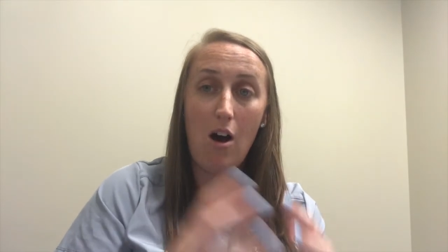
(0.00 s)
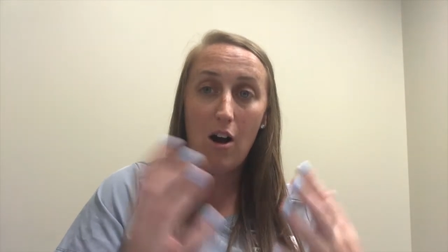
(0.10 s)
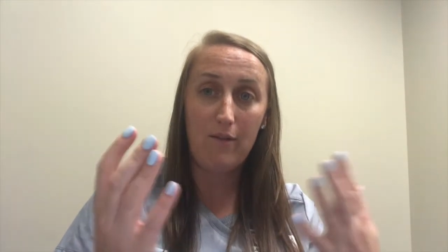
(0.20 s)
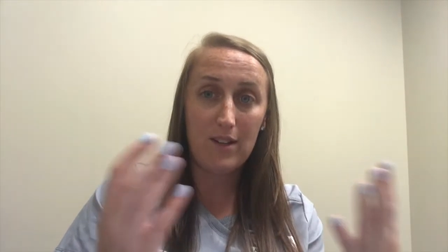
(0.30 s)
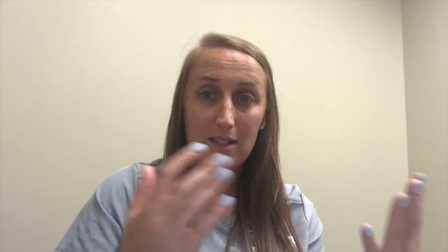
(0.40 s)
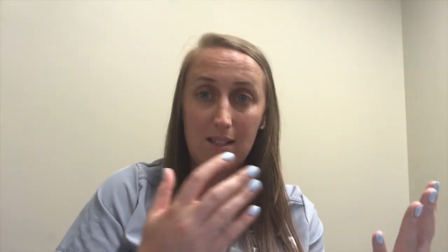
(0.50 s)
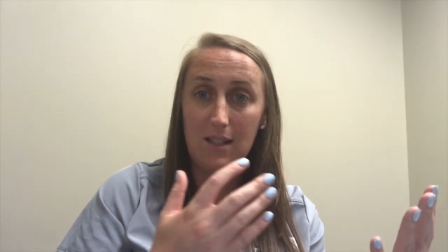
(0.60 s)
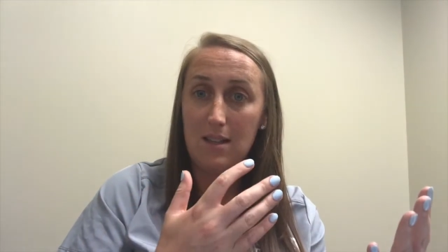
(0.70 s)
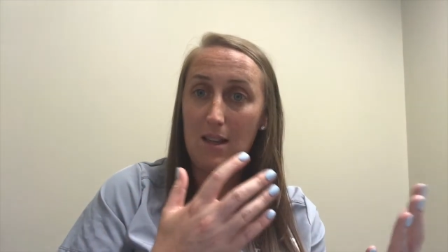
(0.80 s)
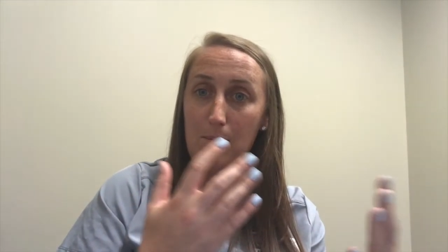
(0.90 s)

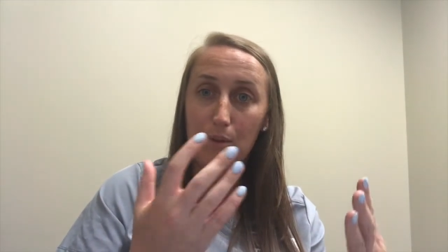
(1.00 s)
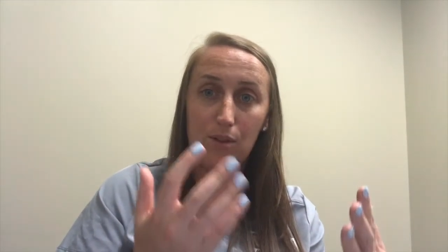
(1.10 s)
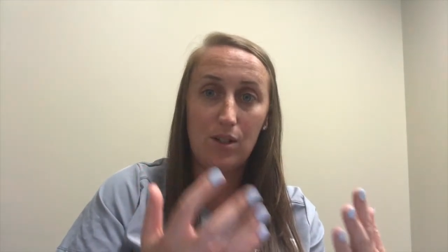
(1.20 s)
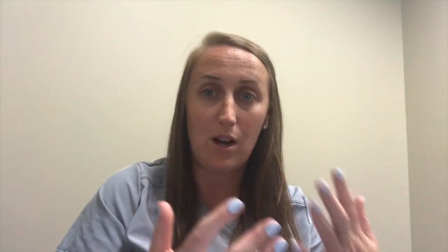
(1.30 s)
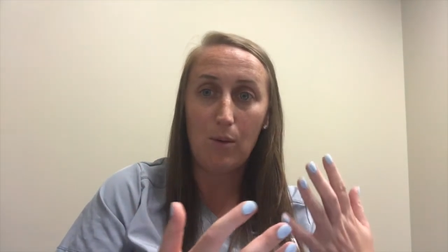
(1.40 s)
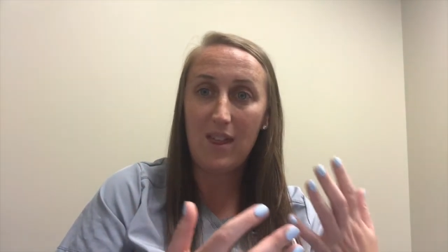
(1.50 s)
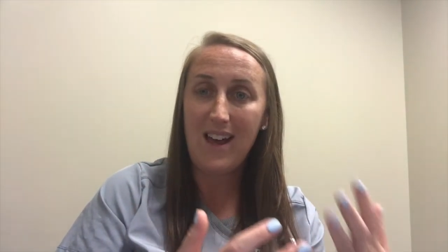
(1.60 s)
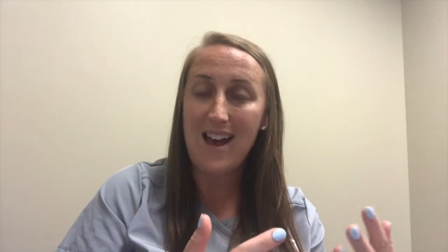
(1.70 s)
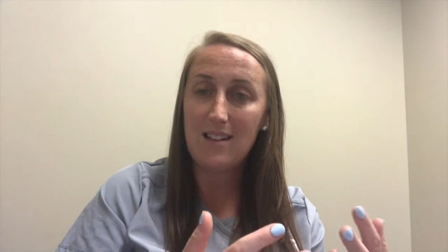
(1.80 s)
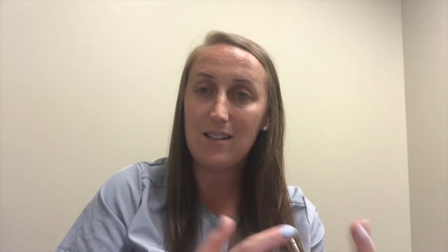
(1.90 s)
Obviously, they both start with
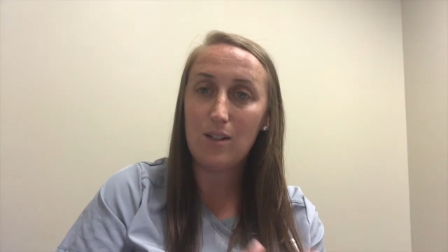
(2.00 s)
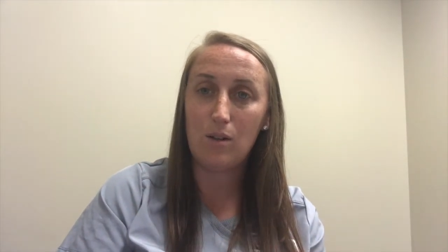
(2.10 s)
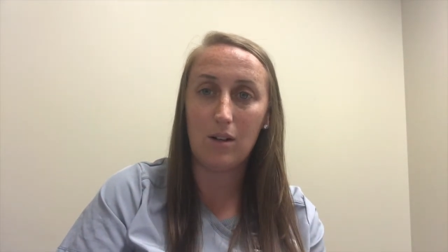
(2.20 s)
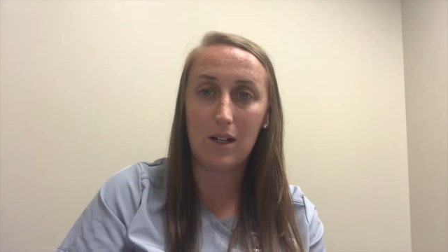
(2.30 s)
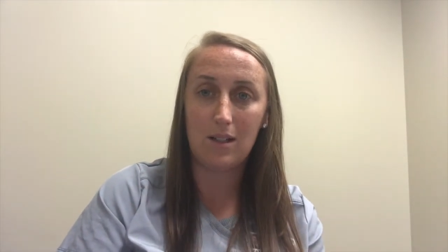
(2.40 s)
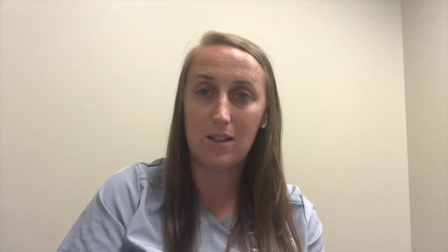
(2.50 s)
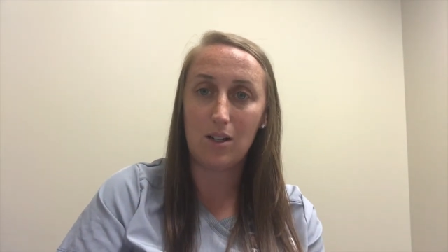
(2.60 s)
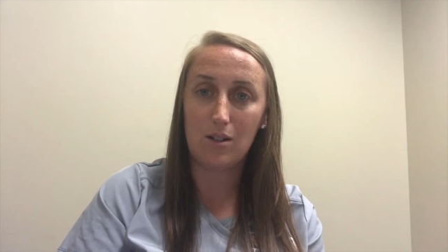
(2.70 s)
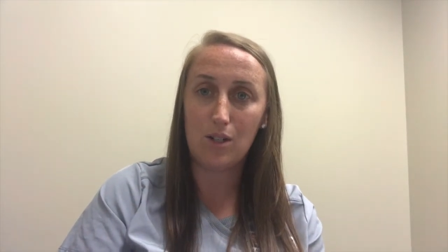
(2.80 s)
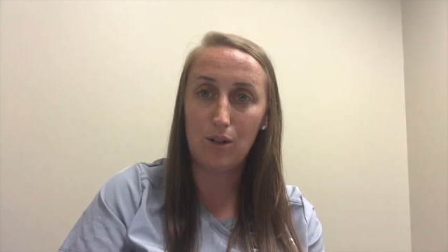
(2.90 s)
S, so they're
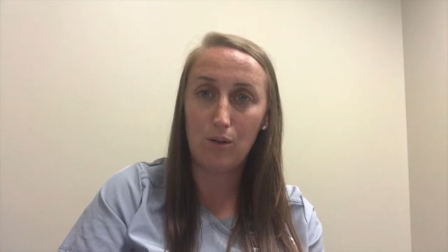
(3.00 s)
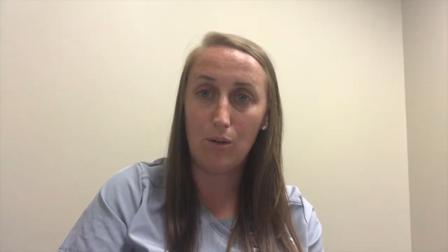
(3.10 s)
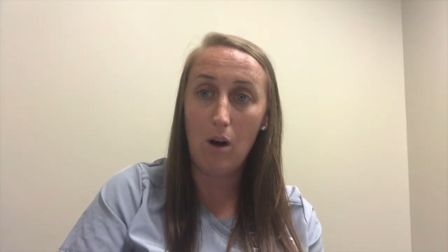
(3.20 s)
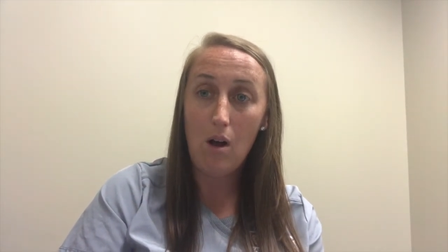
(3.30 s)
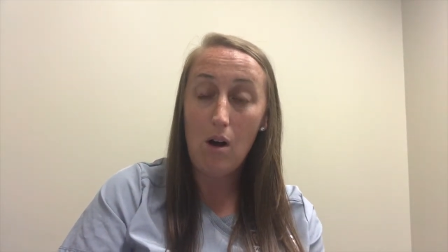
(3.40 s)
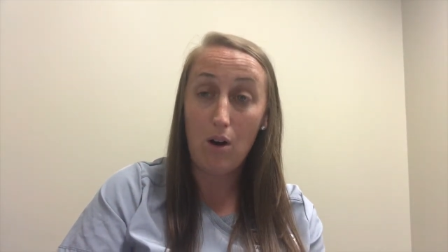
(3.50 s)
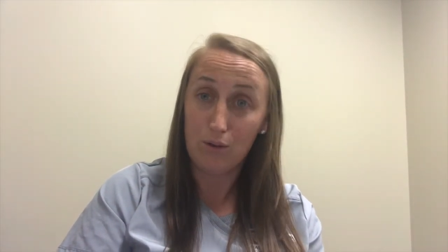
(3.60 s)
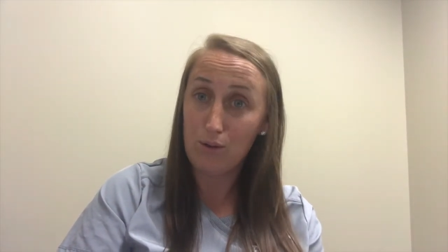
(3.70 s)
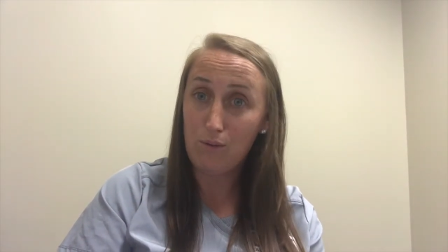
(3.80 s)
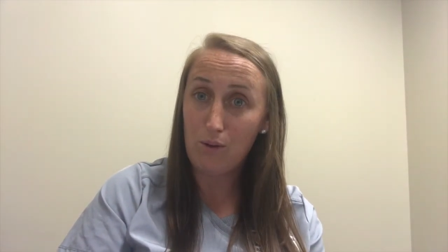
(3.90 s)
easier to
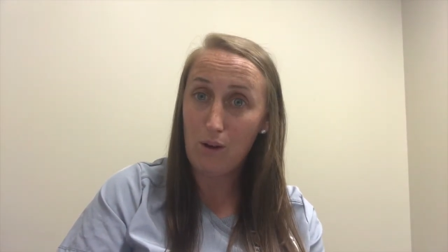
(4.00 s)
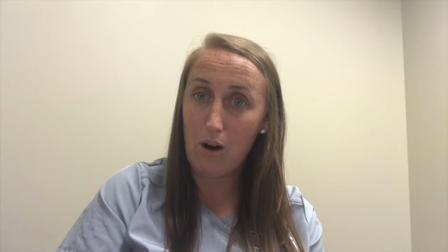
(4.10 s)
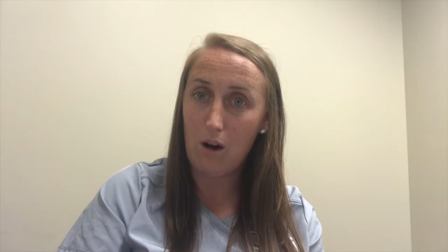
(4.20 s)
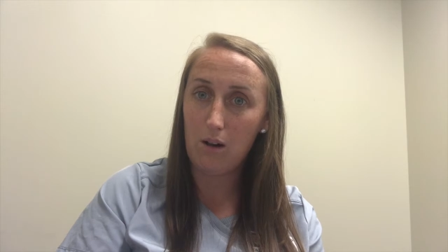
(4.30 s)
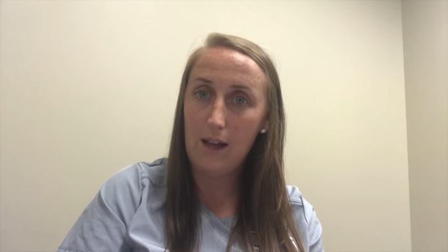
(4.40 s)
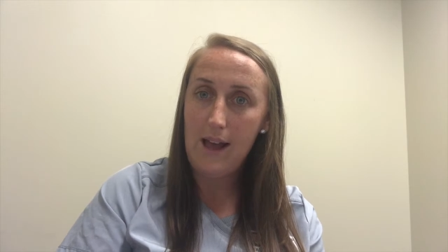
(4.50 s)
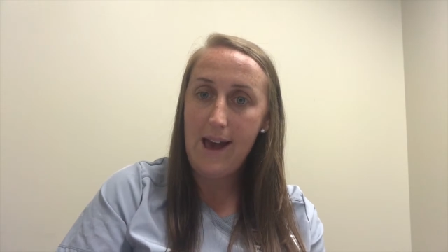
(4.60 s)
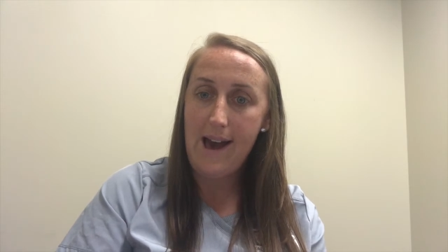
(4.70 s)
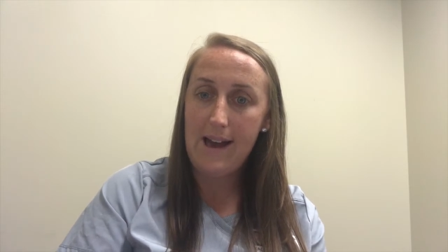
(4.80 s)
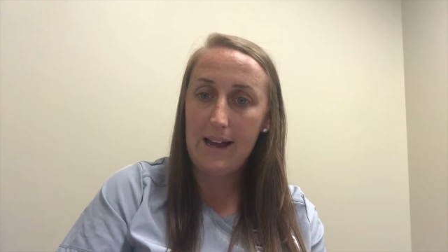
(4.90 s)
also recall,
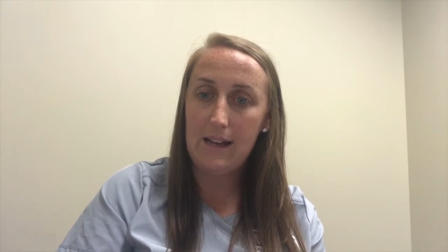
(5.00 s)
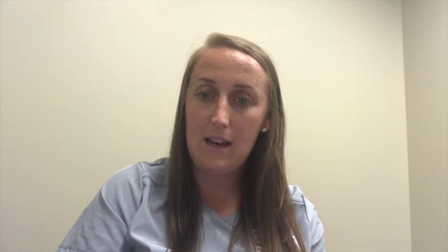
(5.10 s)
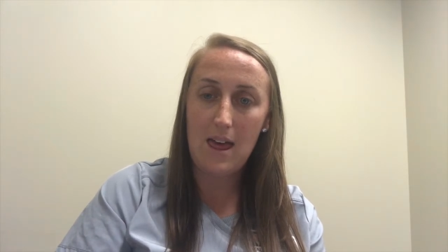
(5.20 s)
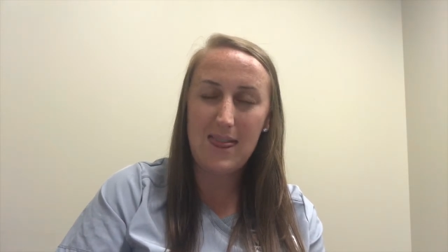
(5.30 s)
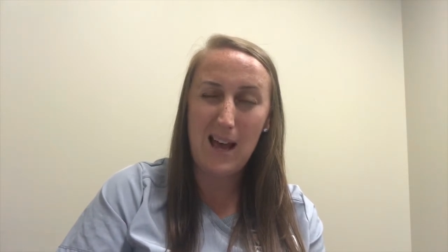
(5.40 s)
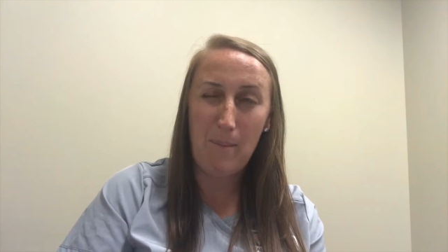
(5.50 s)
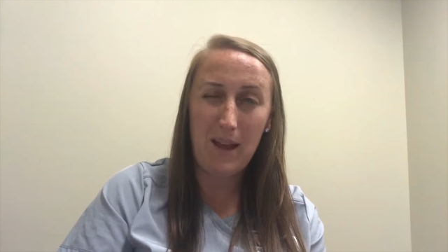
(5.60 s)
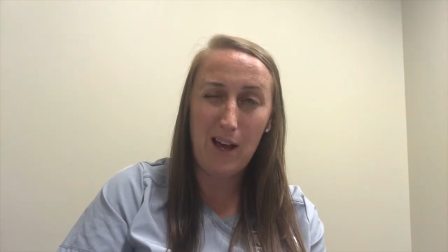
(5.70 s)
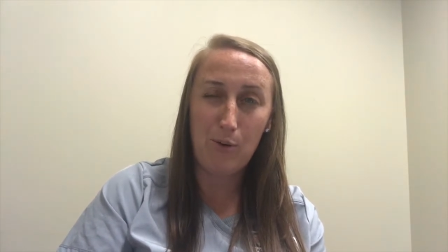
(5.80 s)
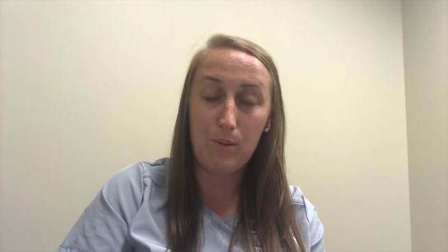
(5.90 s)
and that
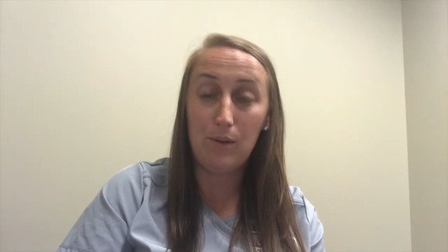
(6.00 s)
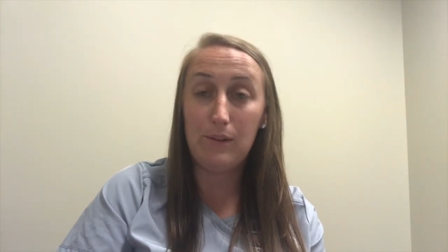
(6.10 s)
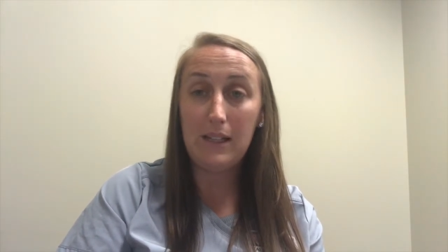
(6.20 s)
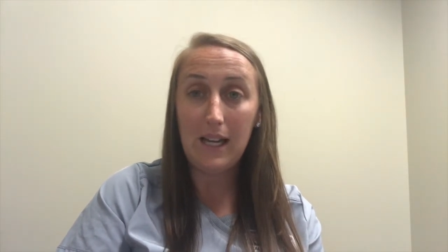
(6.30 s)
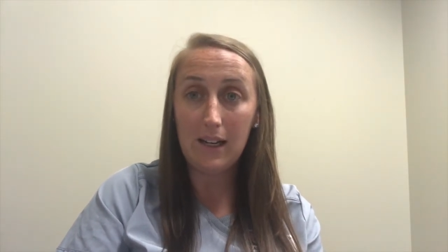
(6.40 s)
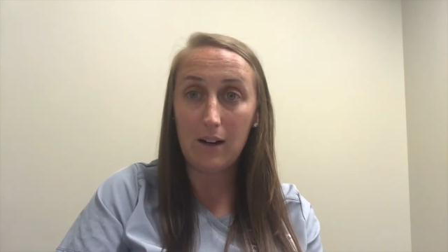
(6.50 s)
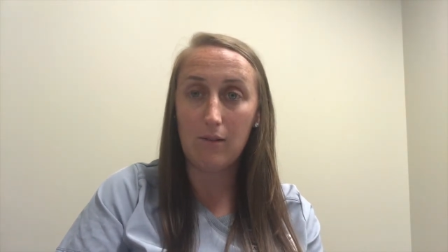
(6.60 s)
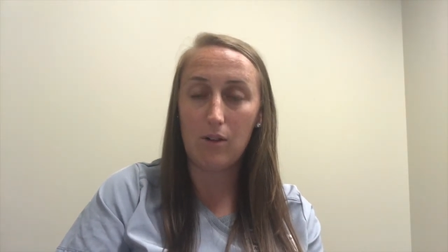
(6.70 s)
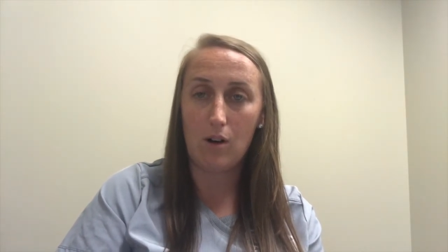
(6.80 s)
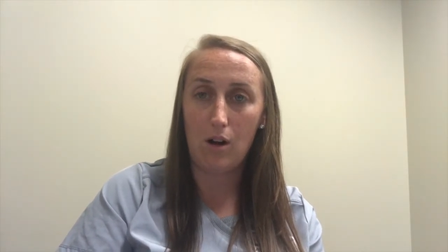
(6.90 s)
may help you
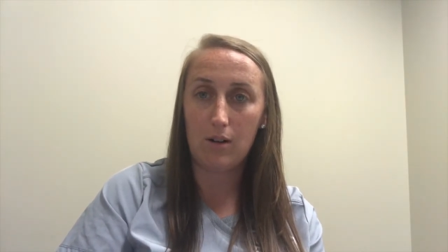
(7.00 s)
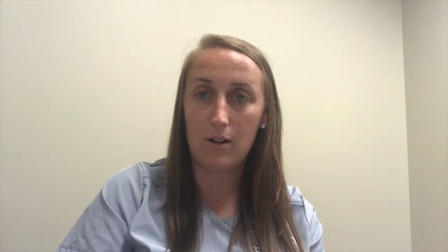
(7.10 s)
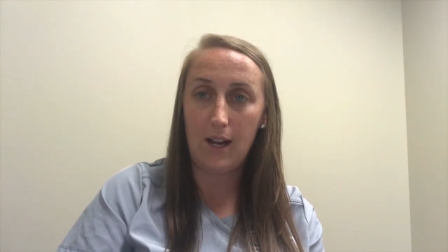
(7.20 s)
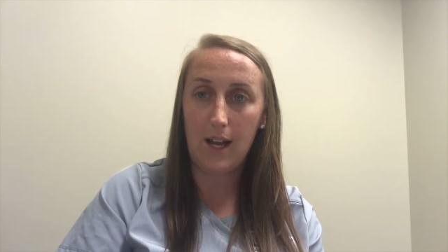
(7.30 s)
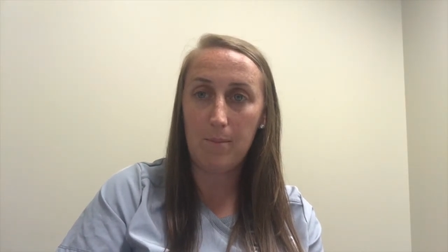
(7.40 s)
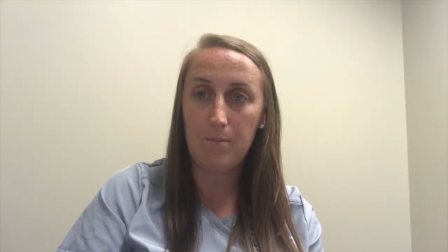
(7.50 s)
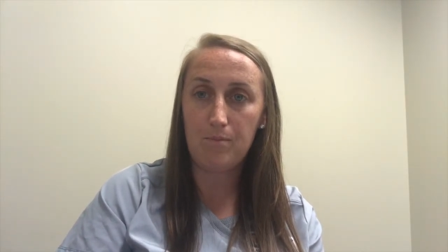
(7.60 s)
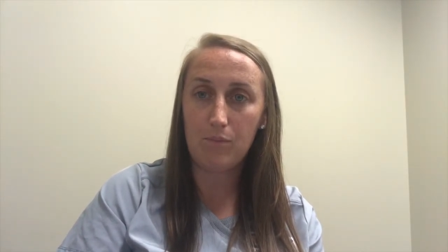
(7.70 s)
later recall her name.